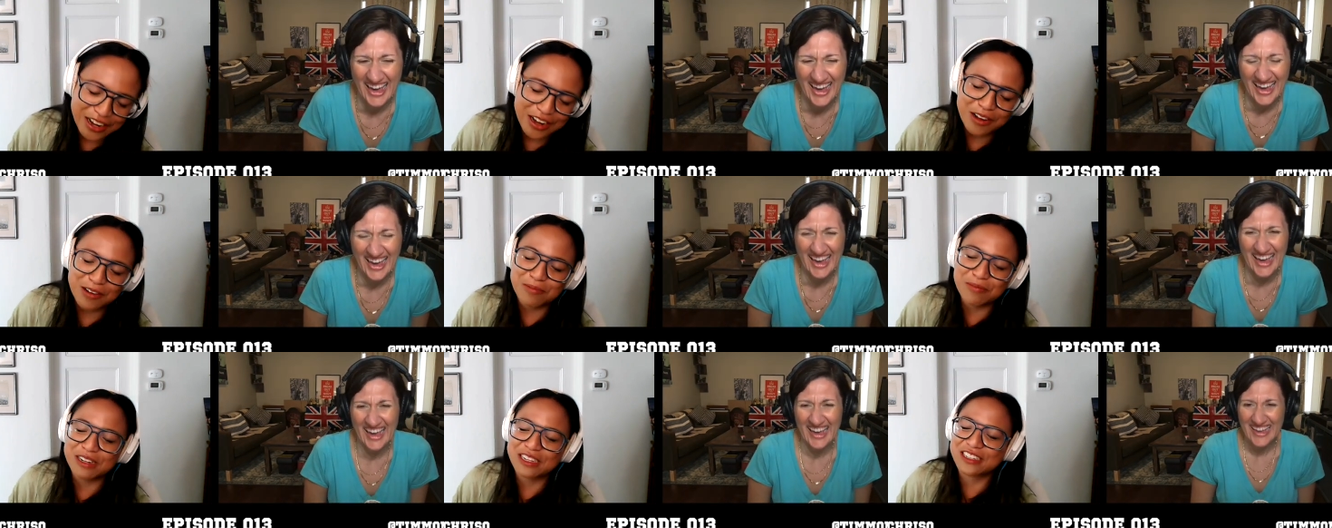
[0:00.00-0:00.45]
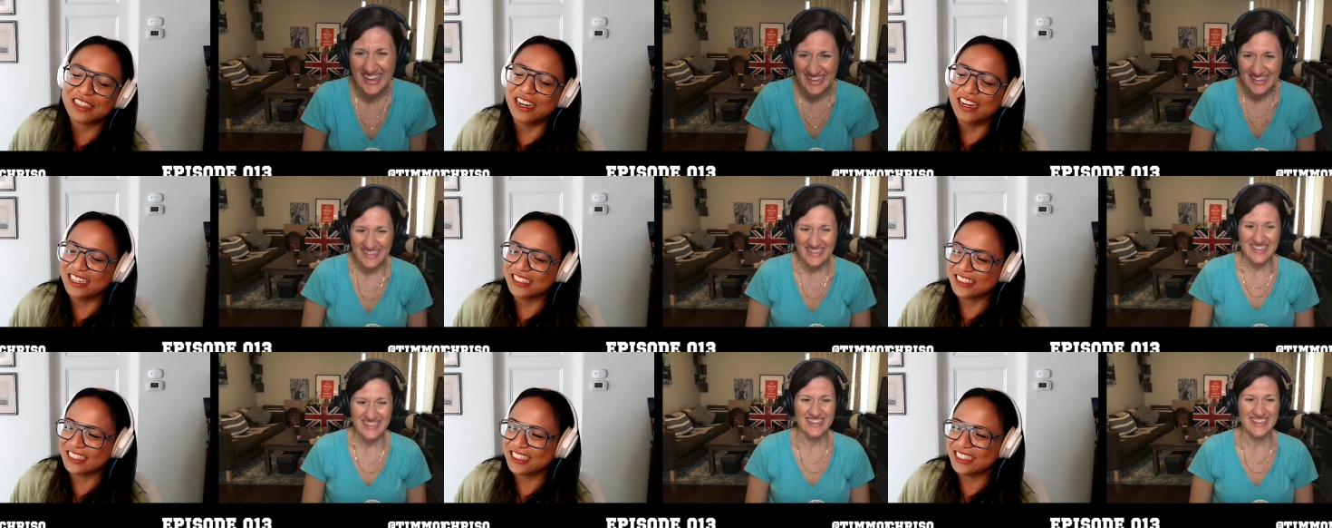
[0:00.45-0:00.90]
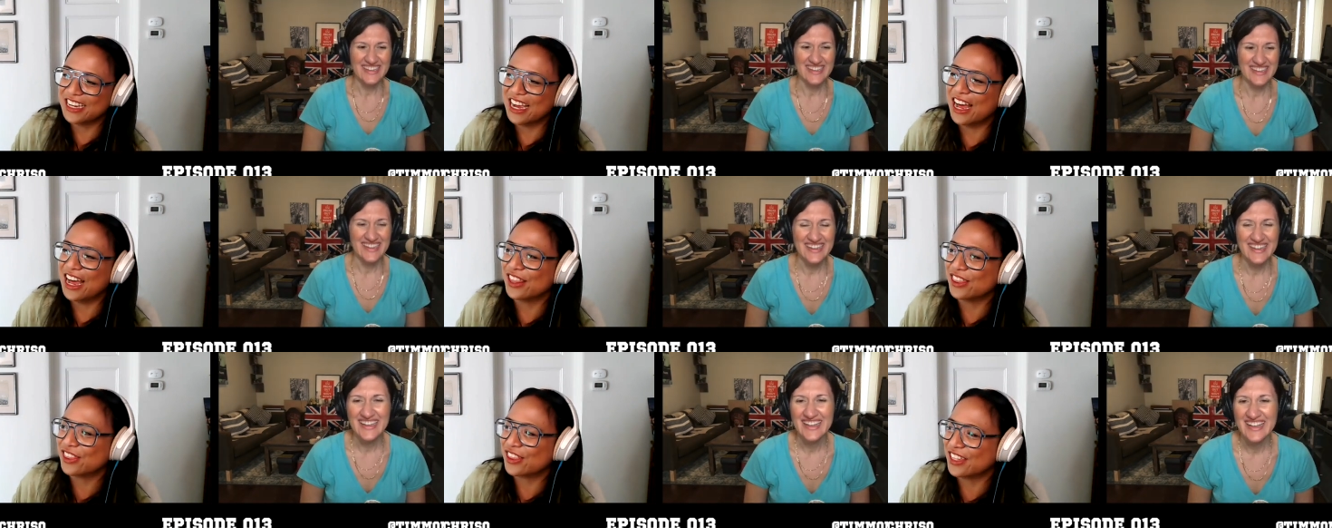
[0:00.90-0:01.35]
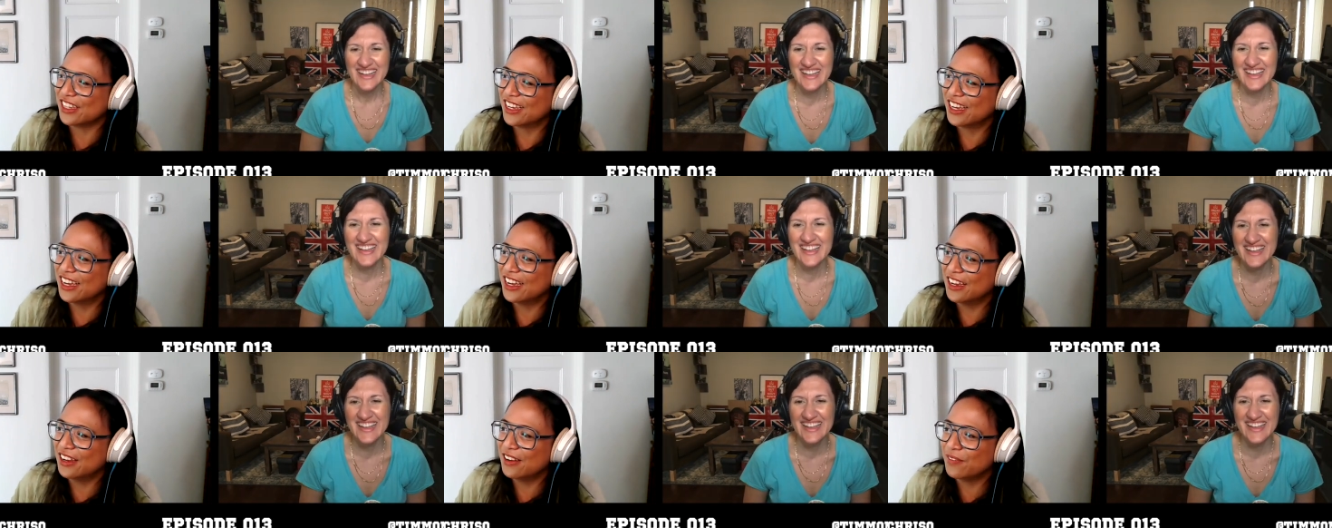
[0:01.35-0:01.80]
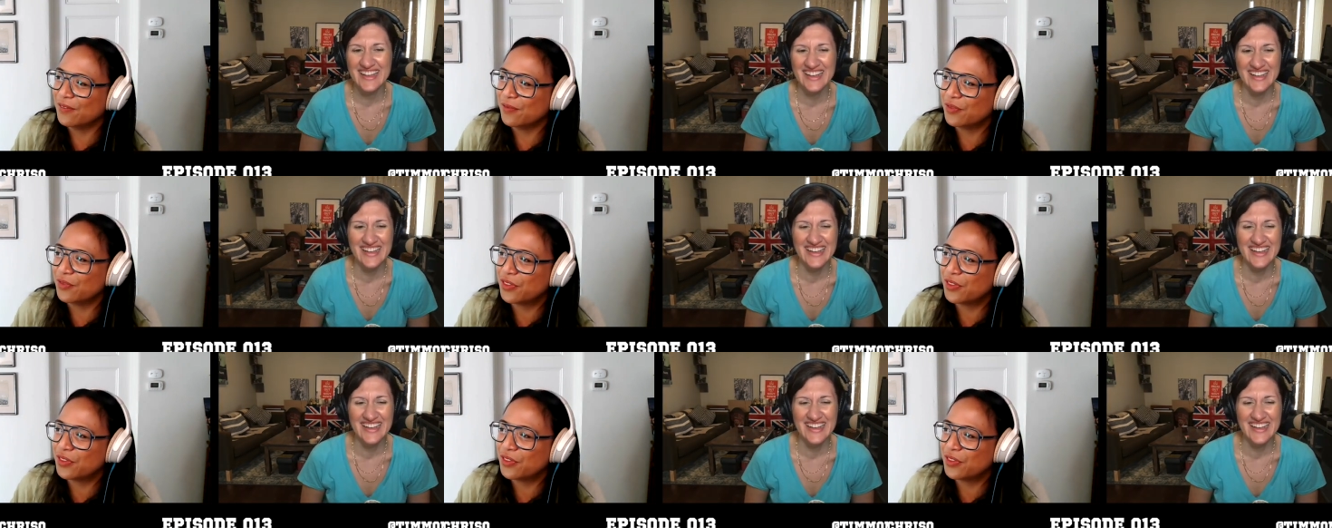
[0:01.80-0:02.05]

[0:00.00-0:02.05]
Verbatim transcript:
Speaker 1: oh my gosh, yeah. The uh,